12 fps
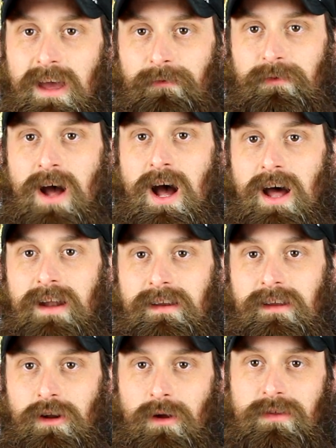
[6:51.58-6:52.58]
If not,
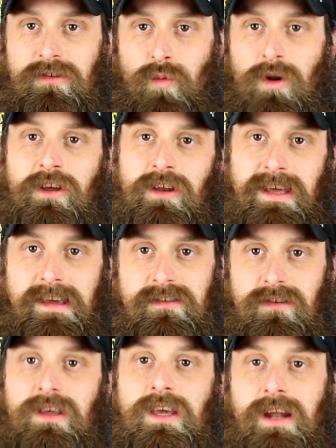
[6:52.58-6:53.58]
you know, this one could
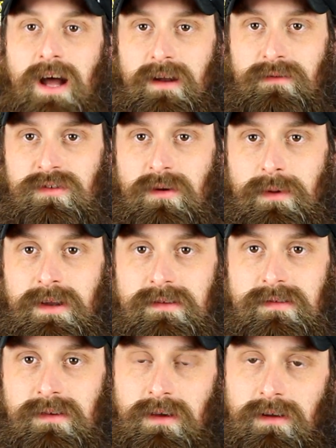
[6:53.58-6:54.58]
easily get out of
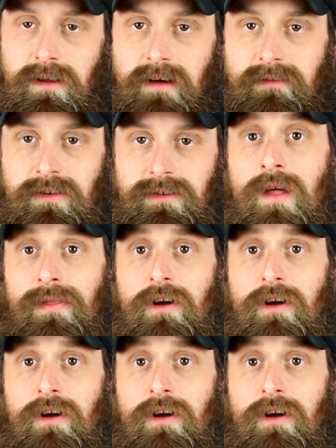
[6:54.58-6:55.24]
somebody's skill level.